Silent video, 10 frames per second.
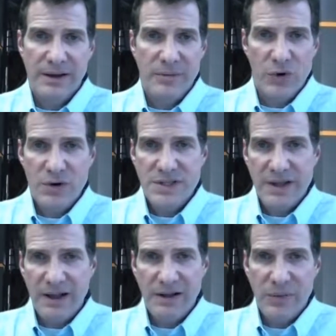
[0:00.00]
immersed
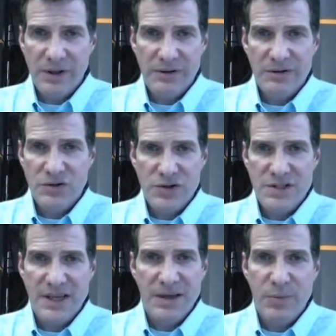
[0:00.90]
element,
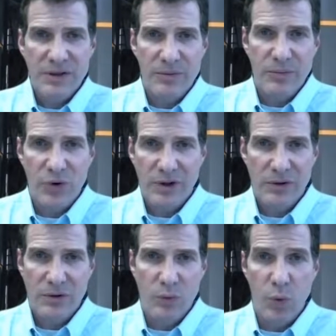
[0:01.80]
just keeping the
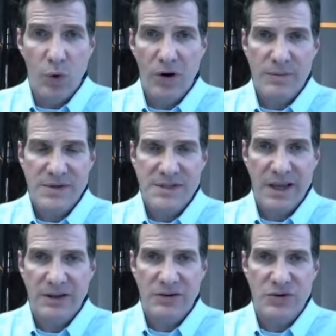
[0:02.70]
boiler warm,
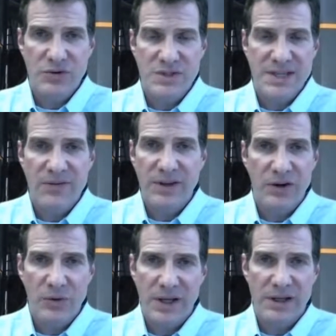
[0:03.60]
say to
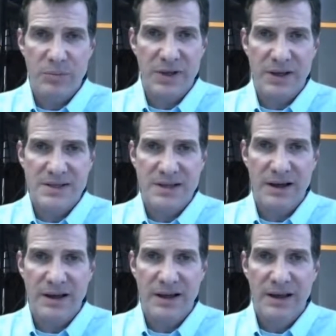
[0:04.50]
70 or 80
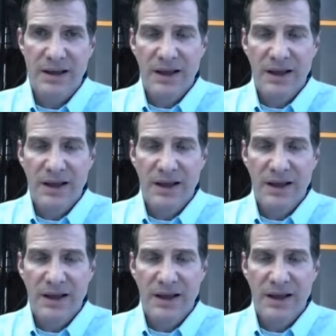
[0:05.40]
PSI.